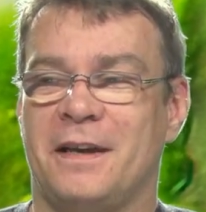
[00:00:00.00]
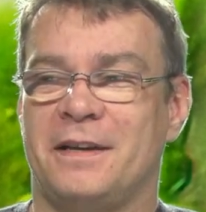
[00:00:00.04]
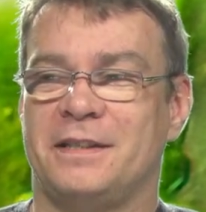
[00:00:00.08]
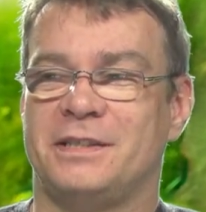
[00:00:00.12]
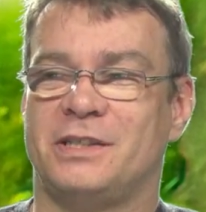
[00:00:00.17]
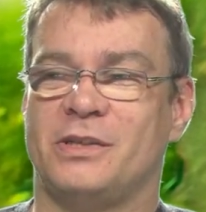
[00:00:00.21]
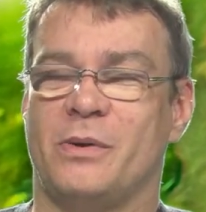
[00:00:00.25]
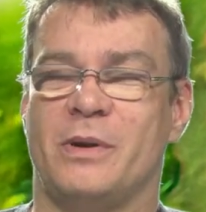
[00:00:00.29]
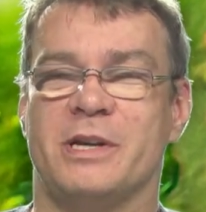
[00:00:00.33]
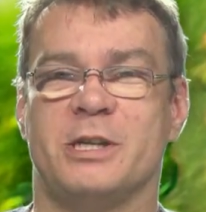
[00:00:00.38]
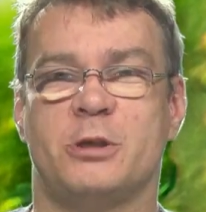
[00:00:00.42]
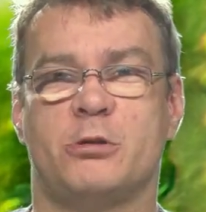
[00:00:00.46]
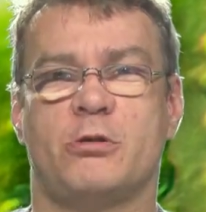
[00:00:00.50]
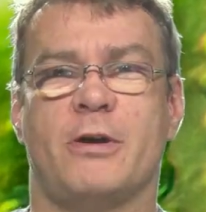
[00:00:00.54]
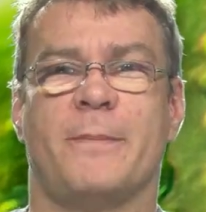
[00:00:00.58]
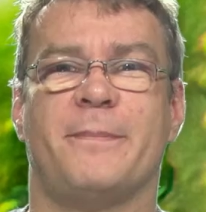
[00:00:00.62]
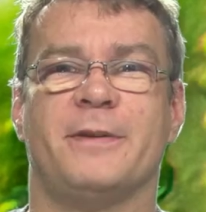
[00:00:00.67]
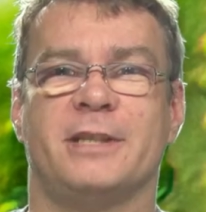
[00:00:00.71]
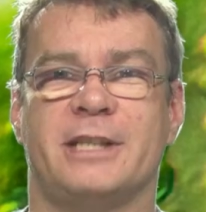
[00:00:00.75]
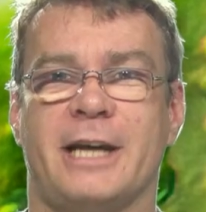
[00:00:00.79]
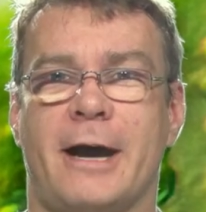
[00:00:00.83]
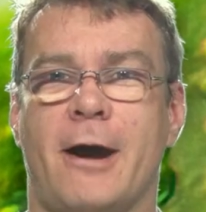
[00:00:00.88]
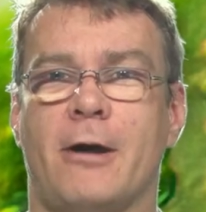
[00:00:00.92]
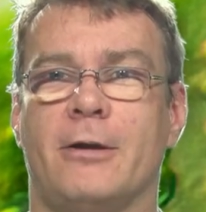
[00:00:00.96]
So I strip
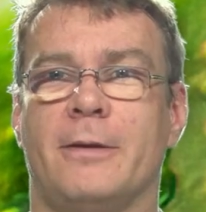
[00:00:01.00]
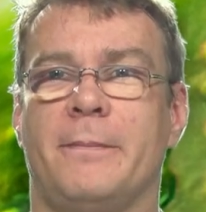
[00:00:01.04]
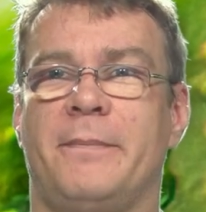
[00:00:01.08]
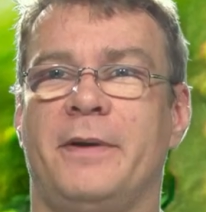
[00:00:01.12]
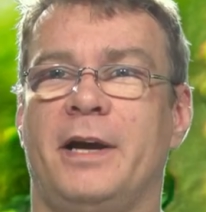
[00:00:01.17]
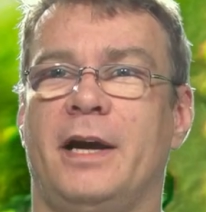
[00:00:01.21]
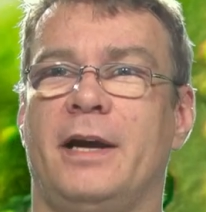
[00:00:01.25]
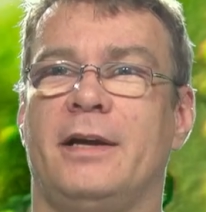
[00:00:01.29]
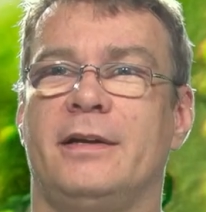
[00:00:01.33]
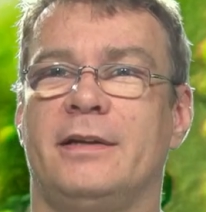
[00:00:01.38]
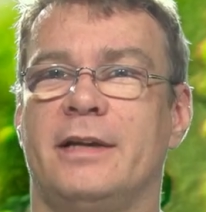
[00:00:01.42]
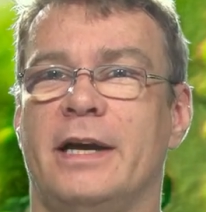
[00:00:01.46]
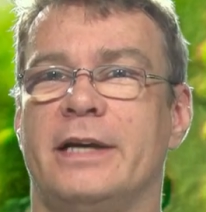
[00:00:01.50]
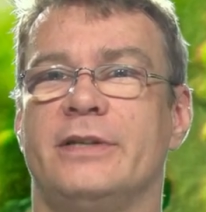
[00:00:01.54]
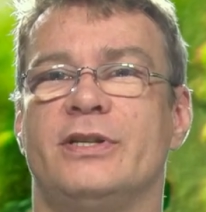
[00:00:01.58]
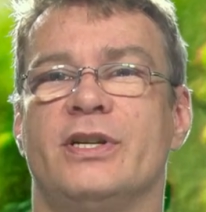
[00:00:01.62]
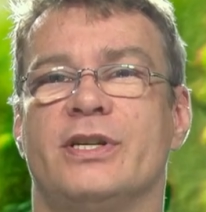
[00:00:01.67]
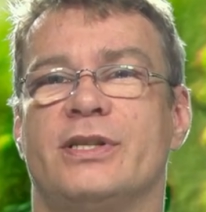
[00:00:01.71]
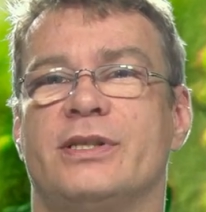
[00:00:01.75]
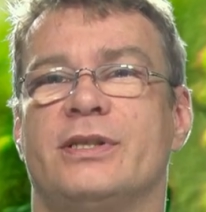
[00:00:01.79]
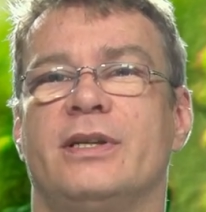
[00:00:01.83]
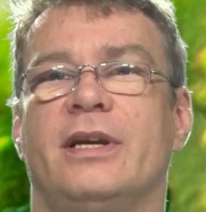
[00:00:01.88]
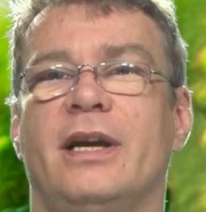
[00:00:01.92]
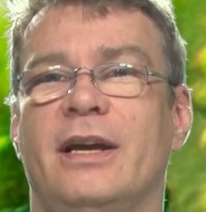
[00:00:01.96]
it down a bit, and I
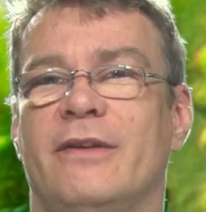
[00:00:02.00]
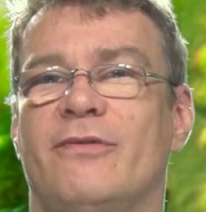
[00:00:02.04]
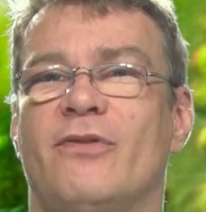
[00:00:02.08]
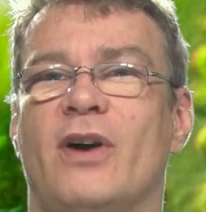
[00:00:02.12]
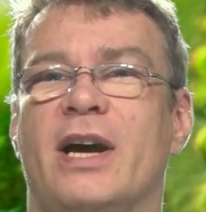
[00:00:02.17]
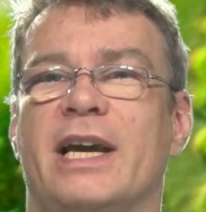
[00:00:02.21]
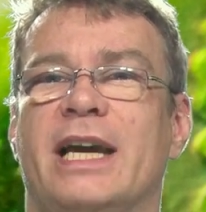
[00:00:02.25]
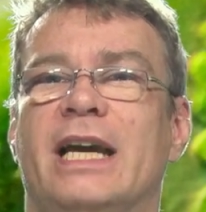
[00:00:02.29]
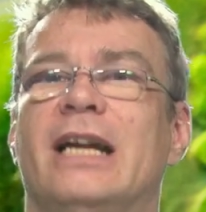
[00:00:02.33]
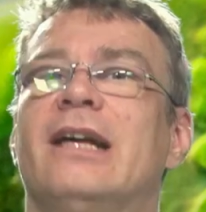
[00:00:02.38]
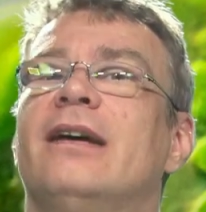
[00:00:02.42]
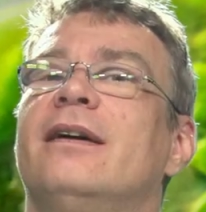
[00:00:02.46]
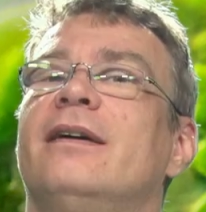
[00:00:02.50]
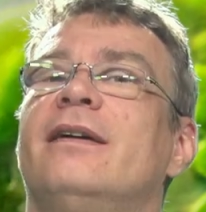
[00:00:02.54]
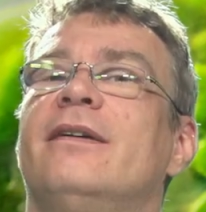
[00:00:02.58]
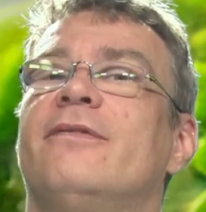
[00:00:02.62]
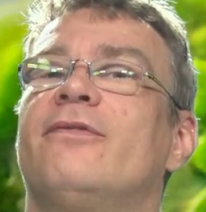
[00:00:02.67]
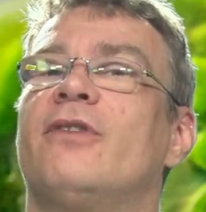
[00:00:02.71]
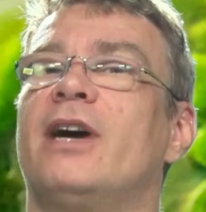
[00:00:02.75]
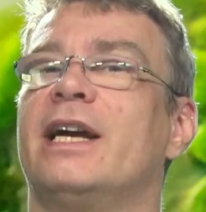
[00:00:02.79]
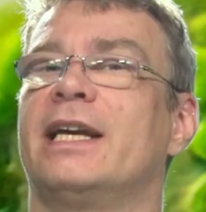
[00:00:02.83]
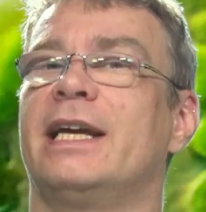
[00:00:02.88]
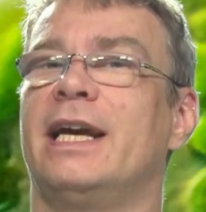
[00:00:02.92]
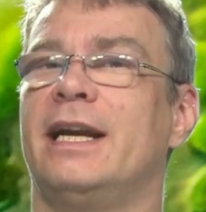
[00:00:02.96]
just if I get
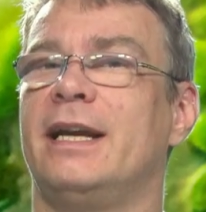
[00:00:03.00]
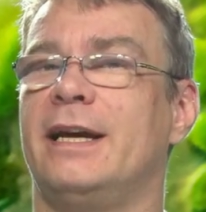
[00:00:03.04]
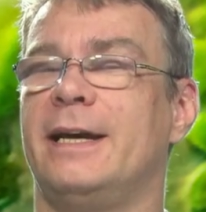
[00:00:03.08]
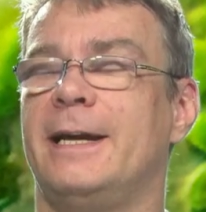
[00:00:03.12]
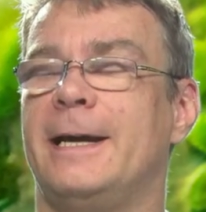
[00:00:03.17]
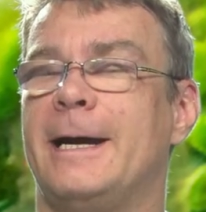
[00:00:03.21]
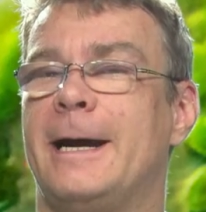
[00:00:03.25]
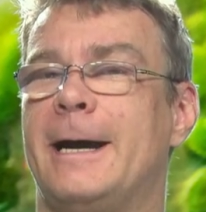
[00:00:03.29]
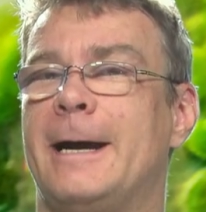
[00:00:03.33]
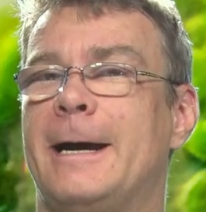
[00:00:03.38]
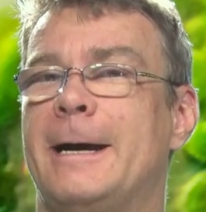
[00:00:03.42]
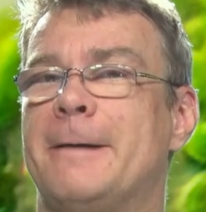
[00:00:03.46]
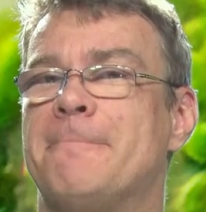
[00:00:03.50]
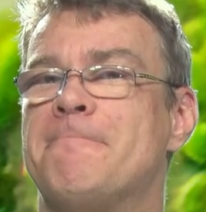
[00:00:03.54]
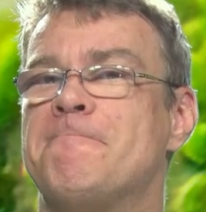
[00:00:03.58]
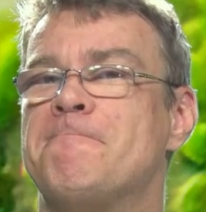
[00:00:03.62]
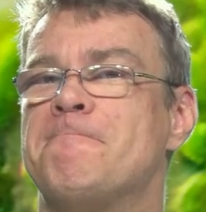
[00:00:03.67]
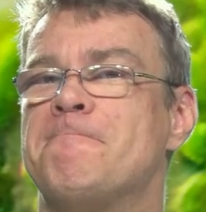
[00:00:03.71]
a